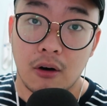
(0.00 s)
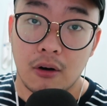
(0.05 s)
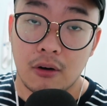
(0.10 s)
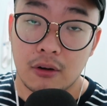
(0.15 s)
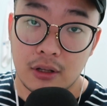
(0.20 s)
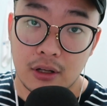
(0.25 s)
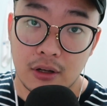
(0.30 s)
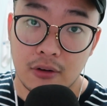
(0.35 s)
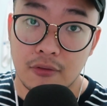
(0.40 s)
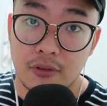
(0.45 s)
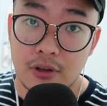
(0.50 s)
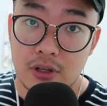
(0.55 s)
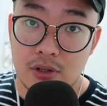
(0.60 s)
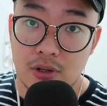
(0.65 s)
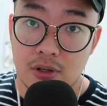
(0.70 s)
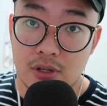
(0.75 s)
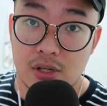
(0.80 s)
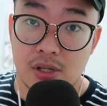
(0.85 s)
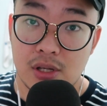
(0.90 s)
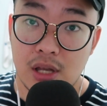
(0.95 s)
All the
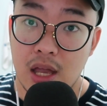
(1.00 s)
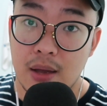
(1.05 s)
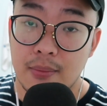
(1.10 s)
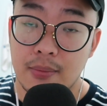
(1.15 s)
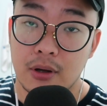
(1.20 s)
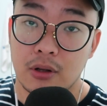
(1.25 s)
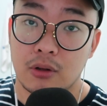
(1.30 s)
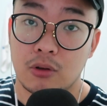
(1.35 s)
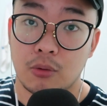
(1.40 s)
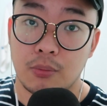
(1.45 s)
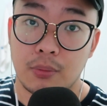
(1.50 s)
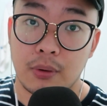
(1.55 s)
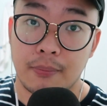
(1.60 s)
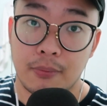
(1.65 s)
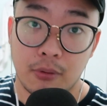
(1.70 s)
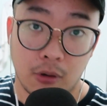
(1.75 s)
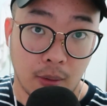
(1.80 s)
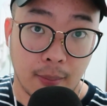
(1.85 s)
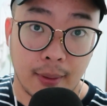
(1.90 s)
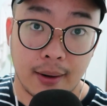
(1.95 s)
resources able to be
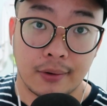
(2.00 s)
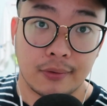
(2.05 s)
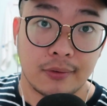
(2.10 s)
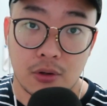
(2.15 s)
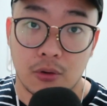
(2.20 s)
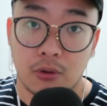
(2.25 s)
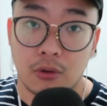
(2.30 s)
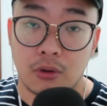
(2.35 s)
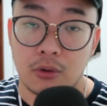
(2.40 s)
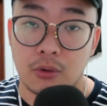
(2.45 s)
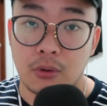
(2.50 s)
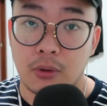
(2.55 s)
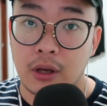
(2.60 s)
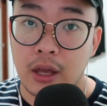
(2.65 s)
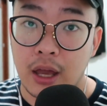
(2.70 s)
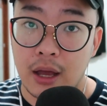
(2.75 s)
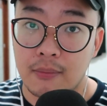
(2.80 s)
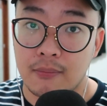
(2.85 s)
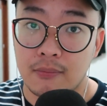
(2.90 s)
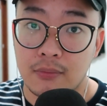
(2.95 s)
pop up, so you
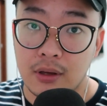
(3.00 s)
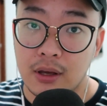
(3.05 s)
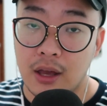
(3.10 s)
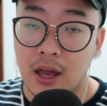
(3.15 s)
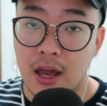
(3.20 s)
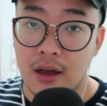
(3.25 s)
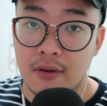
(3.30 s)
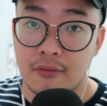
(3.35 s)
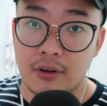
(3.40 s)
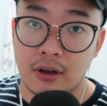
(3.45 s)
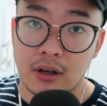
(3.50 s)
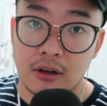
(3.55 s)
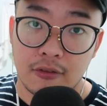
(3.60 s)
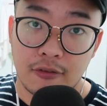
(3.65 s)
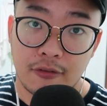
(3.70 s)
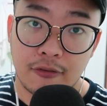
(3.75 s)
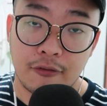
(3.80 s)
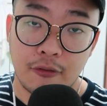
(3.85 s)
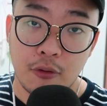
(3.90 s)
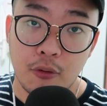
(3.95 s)
can be having a
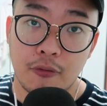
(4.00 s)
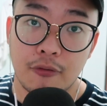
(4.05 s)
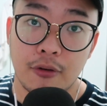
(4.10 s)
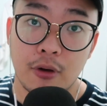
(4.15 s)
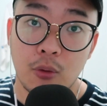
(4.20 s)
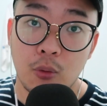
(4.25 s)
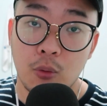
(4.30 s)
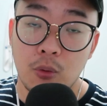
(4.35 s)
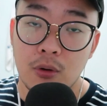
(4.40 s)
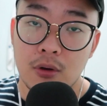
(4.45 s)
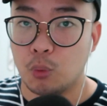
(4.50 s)
fulfill